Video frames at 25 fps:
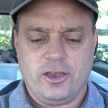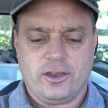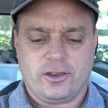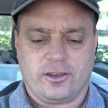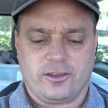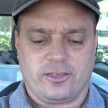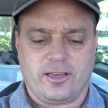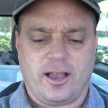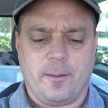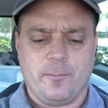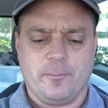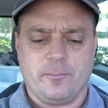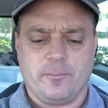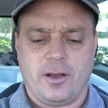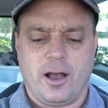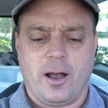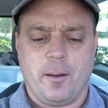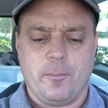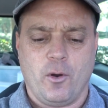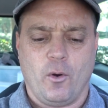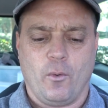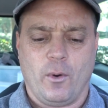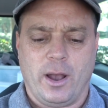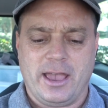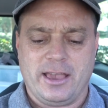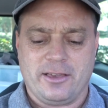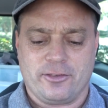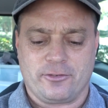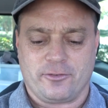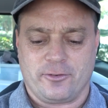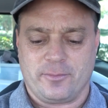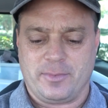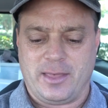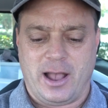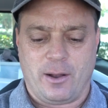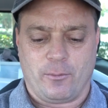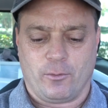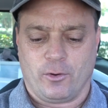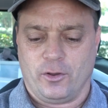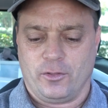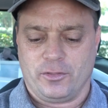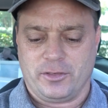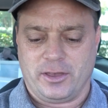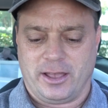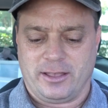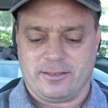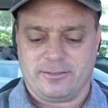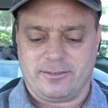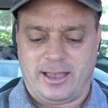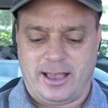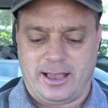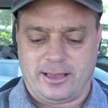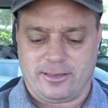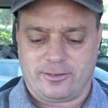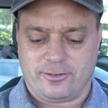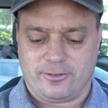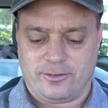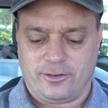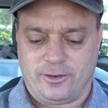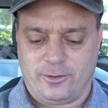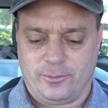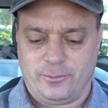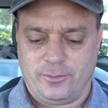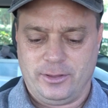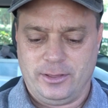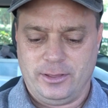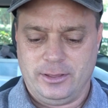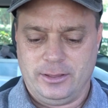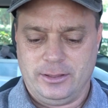because I'm a ways from that. We're only on task 2.